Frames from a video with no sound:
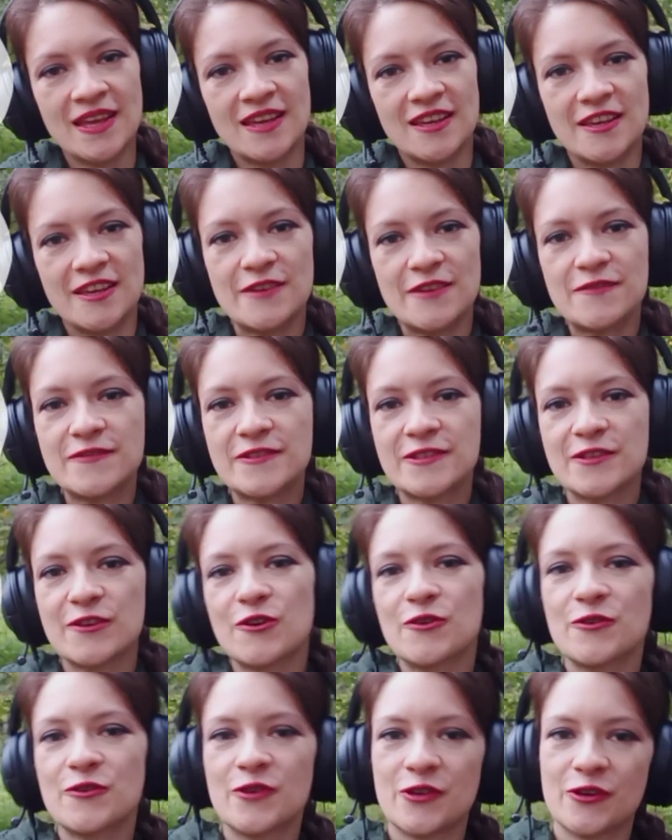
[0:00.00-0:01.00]
If
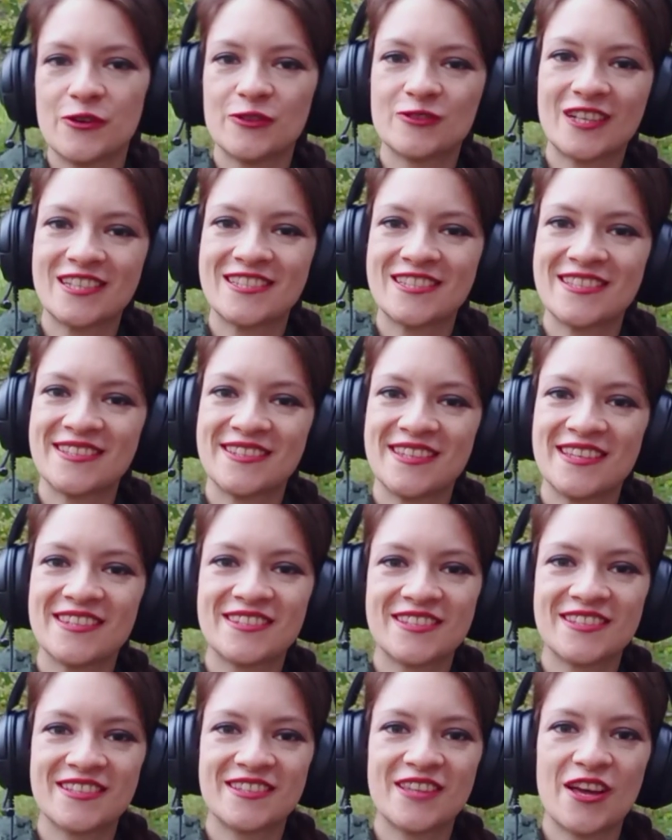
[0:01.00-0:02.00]
so, you already
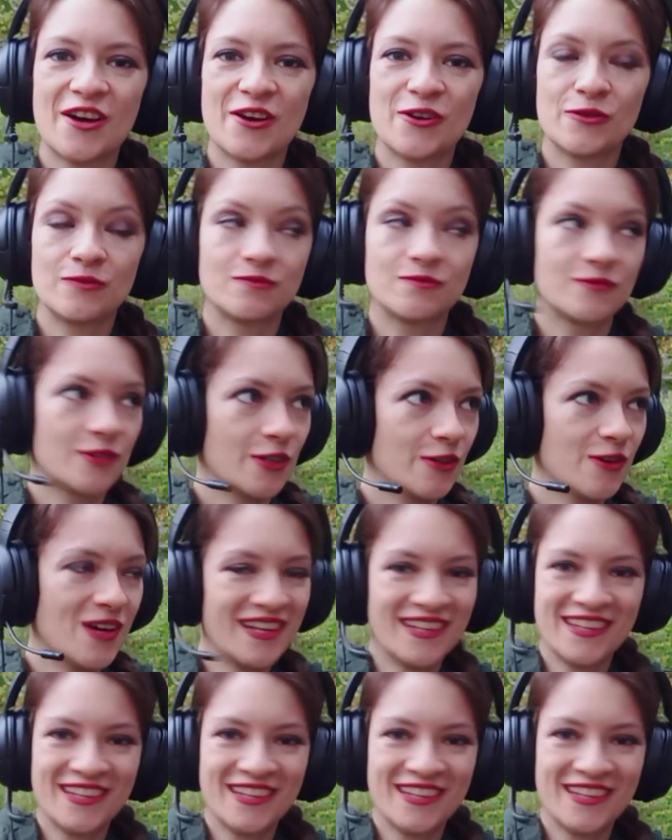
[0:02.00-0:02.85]
need to know, no,